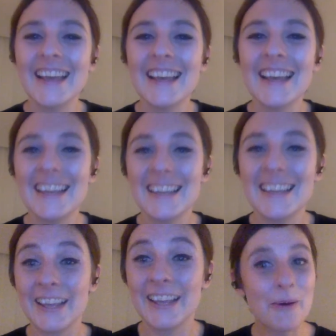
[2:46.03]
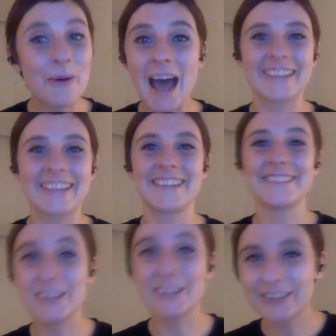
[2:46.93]
It'll come back at you. Like
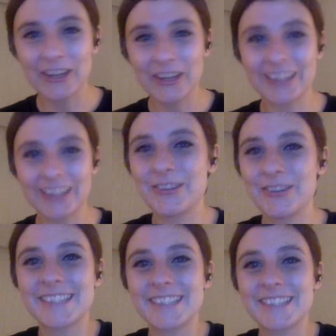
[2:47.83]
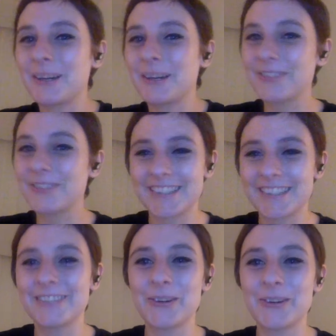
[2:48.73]
you can see by his face,
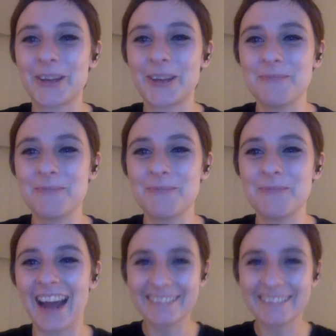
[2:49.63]
it'll come back.